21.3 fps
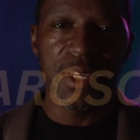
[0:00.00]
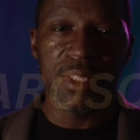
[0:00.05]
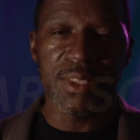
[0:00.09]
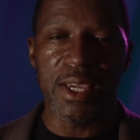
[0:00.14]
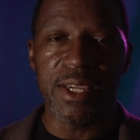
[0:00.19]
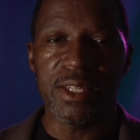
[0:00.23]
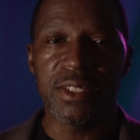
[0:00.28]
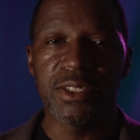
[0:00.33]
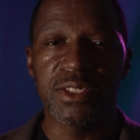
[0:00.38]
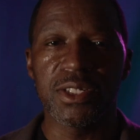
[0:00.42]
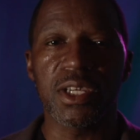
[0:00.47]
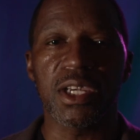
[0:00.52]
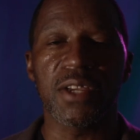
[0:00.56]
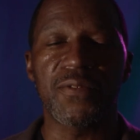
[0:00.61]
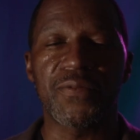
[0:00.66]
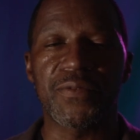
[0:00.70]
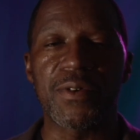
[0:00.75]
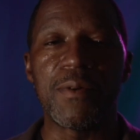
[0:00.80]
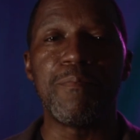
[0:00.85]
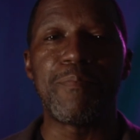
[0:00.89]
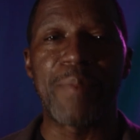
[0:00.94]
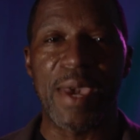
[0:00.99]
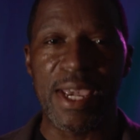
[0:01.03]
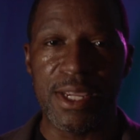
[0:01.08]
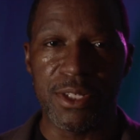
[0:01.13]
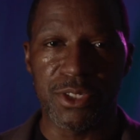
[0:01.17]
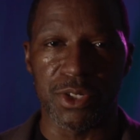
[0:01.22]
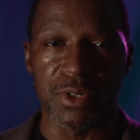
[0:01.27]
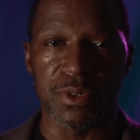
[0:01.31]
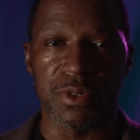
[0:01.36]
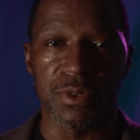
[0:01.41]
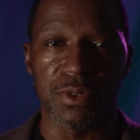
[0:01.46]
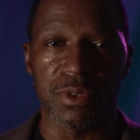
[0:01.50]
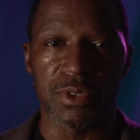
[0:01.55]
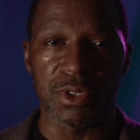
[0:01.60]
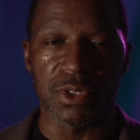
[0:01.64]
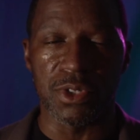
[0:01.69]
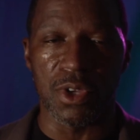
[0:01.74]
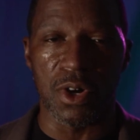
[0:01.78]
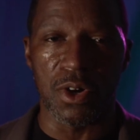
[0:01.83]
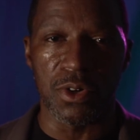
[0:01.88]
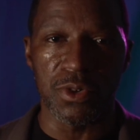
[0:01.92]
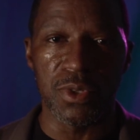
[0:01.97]
they took it from painters. You
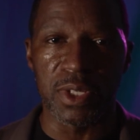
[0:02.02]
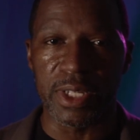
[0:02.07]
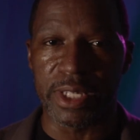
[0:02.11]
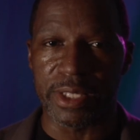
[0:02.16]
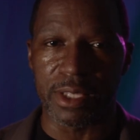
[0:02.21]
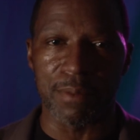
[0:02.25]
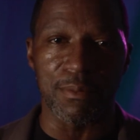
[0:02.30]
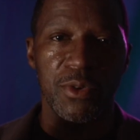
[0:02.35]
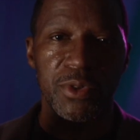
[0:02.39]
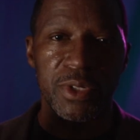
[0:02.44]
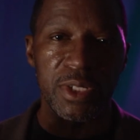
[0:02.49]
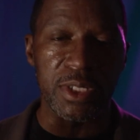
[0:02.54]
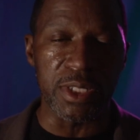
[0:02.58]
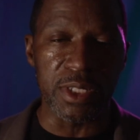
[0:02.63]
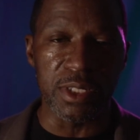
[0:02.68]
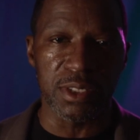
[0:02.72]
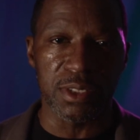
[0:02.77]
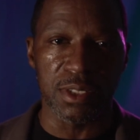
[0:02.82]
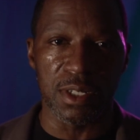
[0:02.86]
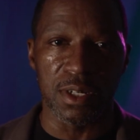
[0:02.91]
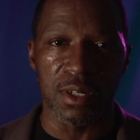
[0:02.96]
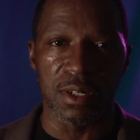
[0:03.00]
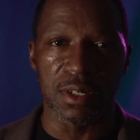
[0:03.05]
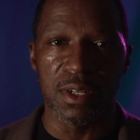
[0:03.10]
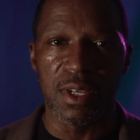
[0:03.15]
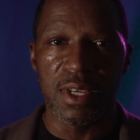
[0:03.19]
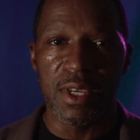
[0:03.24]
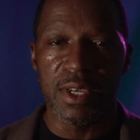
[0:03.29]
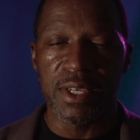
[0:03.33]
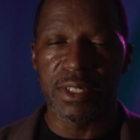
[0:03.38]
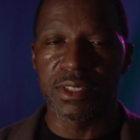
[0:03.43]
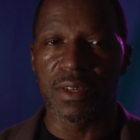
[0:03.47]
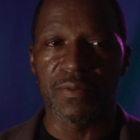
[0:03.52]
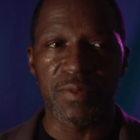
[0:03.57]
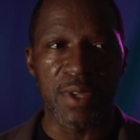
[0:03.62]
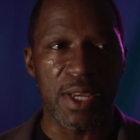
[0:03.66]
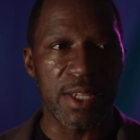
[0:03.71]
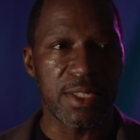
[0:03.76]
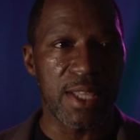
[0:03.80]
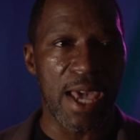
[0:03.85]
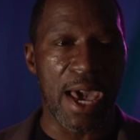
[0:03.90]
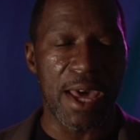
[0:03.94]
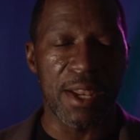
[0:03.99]
look at the Mona Lisa and stuff
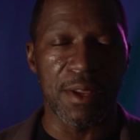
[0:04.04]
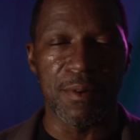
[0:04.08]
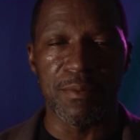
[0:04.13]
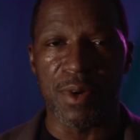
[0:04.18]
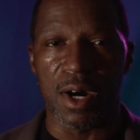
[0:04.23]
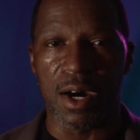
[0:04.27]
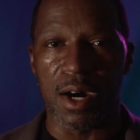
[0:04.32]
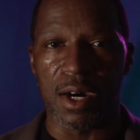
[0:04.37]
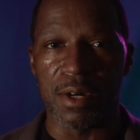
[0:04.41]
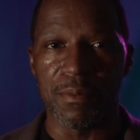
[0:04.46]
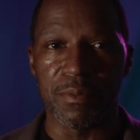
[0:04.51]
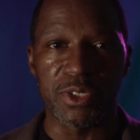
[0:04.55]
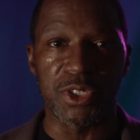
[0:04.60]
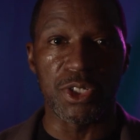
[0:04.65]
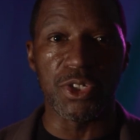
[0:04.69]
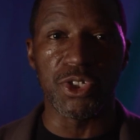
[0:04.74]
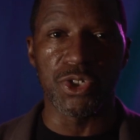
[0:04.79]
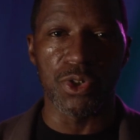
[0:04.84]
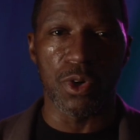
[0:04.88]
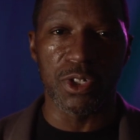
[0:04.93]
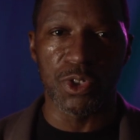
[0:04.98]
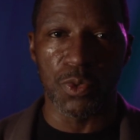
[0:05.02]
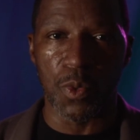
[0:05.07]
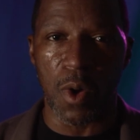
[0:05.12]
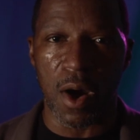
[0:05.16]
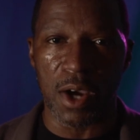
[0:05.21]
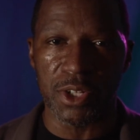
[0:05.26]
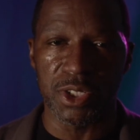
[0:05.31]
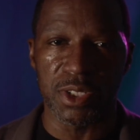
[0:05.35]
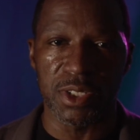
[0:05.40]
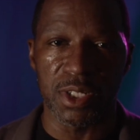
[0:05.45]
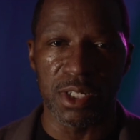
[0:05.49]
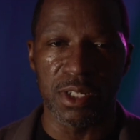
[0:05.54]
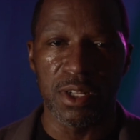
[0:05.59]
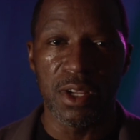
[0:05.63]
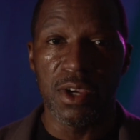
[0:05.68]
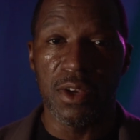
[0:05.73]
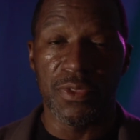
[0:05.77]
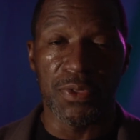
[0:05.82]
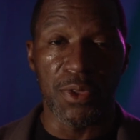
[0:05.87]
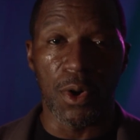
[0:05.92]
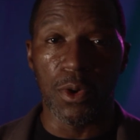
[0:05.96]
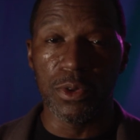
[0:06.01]
like that, and Mr. George Washington,
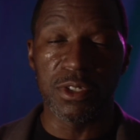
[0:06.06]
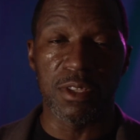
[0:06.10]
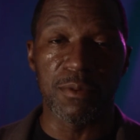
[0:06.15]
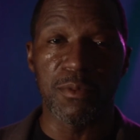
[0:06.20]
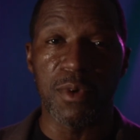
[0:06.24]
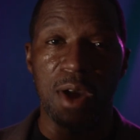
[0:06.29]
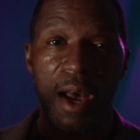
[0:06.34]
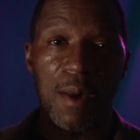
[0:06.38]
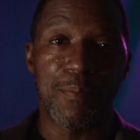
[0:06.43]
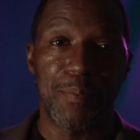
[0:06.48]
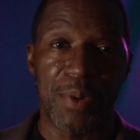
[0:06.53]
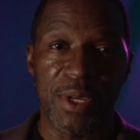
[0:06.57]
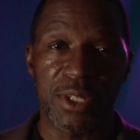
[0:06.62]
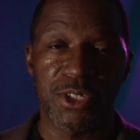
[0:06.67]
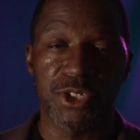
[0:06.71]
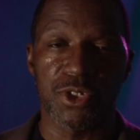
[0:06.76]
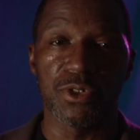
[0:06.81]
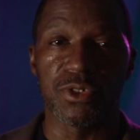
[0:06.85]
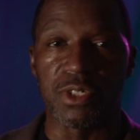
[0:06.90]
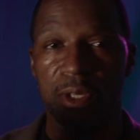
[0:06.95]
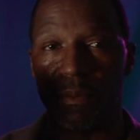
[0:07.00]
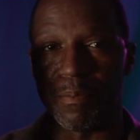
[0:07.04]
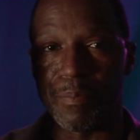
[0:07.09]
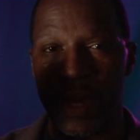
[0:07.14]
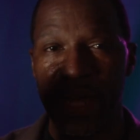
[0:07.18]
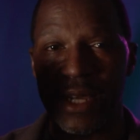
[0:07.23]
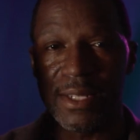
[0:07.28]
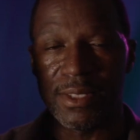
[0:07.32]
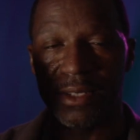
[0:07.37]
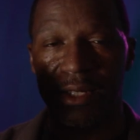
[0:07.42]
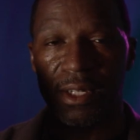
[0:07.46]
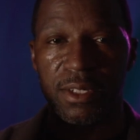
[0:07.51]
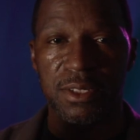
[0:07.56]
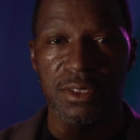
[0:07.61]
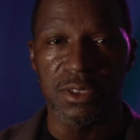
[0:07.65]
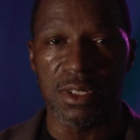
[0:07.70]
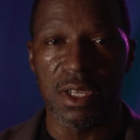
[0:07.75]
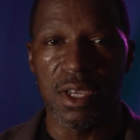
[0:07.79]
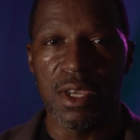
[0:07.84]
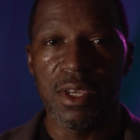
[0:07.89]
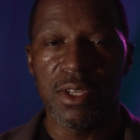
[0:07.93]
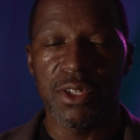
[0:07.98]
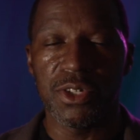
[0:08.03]
those of them who had pictures and paintings,
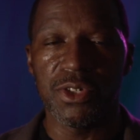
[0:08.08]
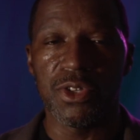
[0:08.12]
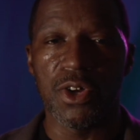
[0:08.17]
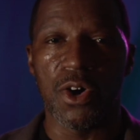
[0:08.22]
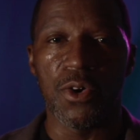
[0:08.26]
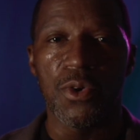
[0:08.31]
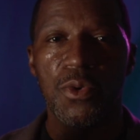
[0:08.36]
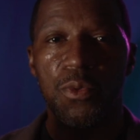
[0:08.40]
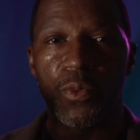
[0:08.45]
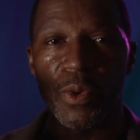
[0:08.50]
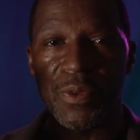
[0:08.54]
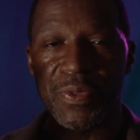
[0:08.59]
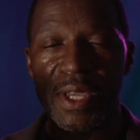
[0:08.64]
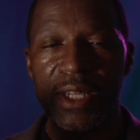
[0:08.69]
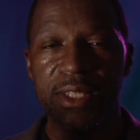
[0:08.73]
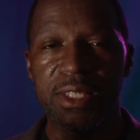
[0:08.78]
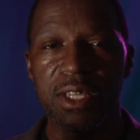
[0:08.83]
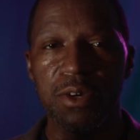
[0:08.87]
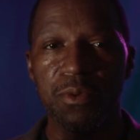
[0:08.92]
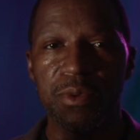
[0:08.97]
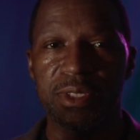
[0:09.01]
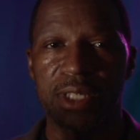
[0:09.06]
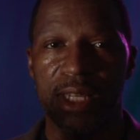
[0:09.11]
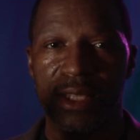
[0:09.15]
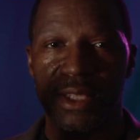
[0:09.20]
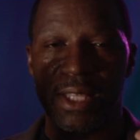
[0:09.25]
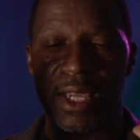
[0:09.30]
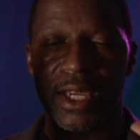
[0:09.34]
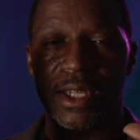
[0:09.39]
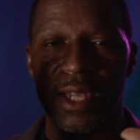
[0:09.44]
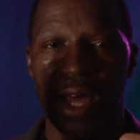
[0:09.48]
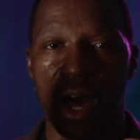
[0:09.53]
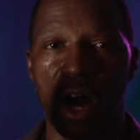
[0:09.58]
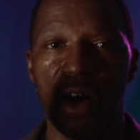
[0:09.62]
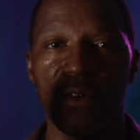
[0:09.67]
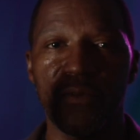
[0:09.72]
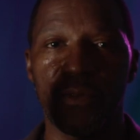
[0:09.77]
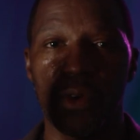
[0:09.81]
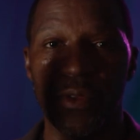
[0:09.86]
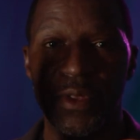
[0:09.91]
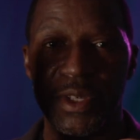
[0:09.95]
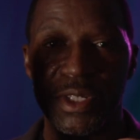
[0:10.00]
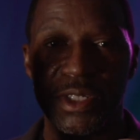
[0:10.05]
what they did was that they allowed
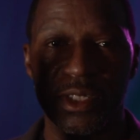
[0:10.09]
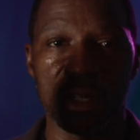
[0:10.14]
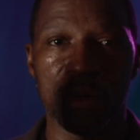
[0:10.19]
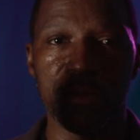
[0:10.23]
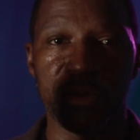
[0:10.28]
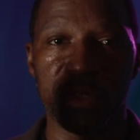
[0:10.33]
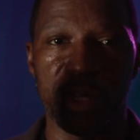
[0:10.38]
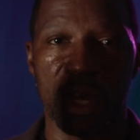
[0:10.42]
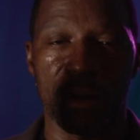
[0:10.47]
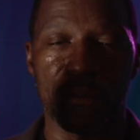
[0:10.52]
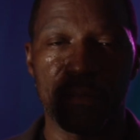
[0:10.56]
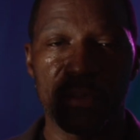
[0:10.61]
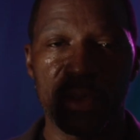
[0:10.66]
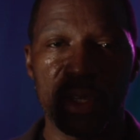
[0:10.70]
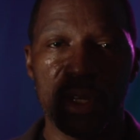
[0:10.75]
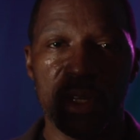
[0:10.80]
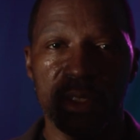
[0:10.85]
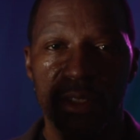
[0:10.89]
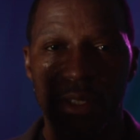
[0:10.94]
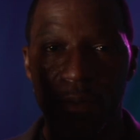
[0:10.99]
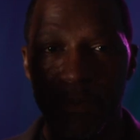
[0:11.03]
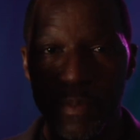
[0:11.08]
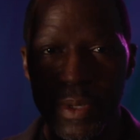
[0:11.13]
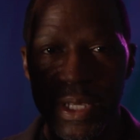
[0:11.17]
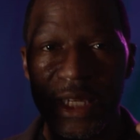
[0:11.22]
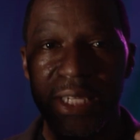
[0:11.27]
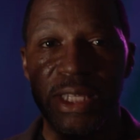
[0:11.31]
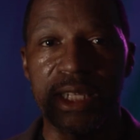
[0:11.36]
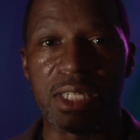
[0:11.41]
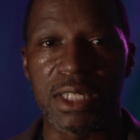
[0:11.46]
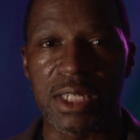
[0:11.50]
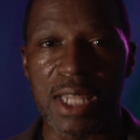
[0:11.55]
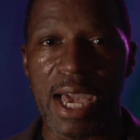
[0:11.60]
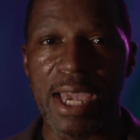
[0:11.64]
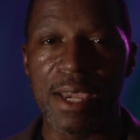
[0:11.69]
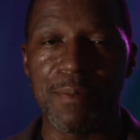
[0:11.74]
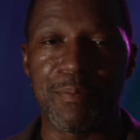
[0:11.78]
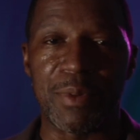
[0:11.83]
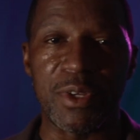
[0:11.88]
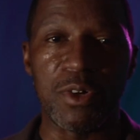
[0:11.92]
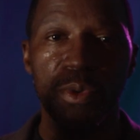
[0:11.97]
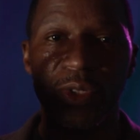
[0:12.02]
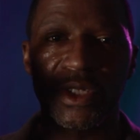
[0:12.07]
for the subject to be in light,
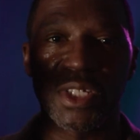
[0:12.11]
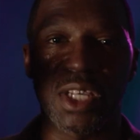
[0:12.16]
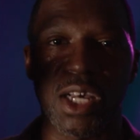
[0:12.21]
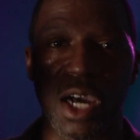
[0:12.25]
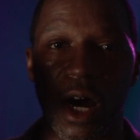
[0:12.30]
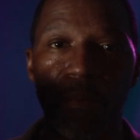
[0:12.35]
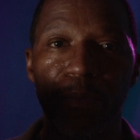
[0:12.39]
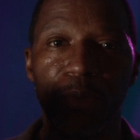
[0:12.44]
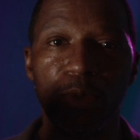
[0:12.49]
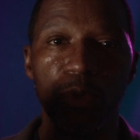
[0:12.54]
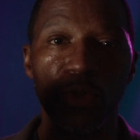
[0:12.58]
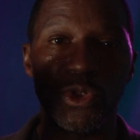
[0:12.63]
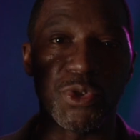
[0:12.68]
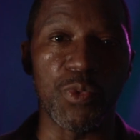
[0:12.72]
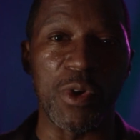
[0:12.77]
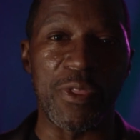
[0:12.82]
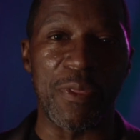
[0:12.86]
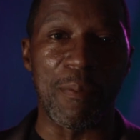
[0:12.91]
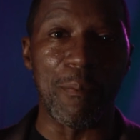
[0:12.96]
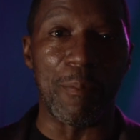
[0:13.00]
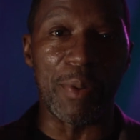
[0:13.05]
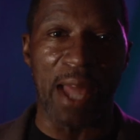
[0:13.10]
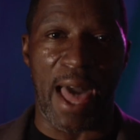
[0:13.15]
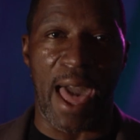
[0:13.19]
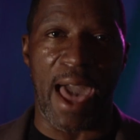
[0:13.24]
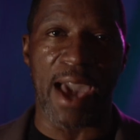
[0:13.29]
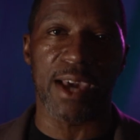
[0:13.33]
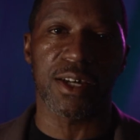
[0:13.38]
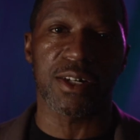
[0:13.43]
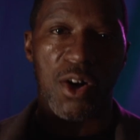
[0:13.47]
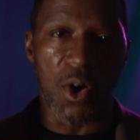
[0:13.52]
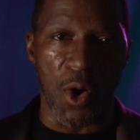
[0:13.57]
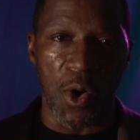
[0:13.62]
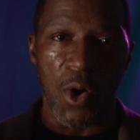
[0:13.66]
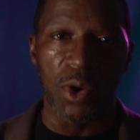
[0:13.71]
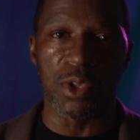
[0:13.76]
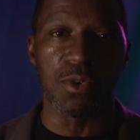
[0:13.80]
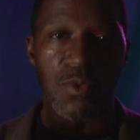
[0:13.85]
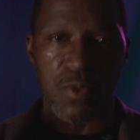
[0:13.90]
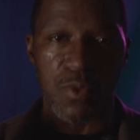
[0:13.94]
but it was coupled with black all